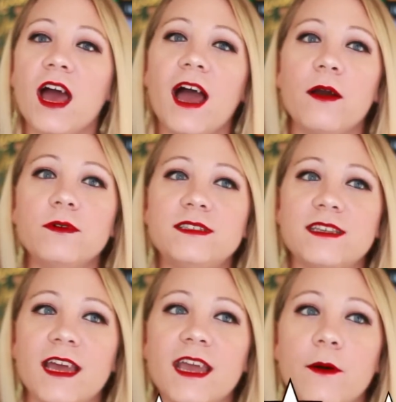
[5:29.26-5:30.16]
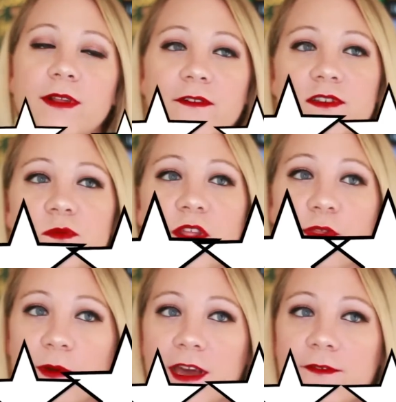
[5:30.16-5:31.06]
I would say I would give this one a
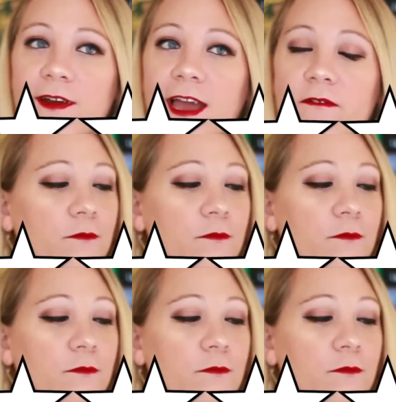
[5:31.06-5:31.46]
3 out of 5.